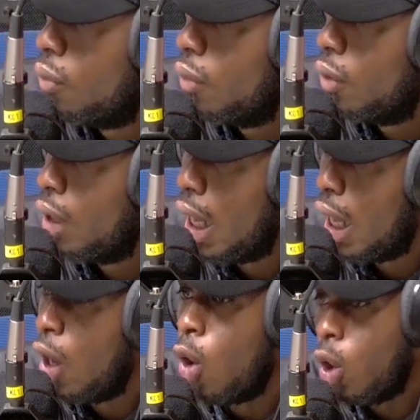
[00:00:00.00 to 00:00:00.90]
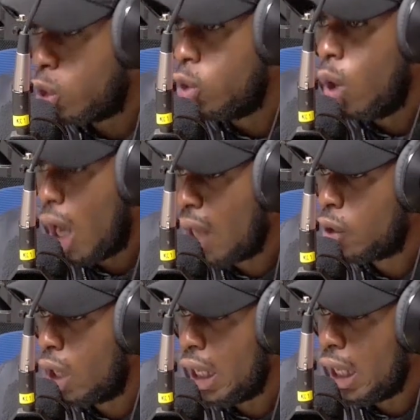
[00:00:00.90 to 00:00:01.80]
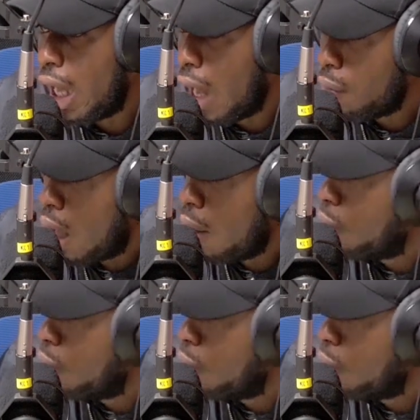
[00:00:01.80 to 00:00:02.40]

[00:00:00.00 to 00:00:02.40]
Yeah. Because you know, clearly. Actually, I'm just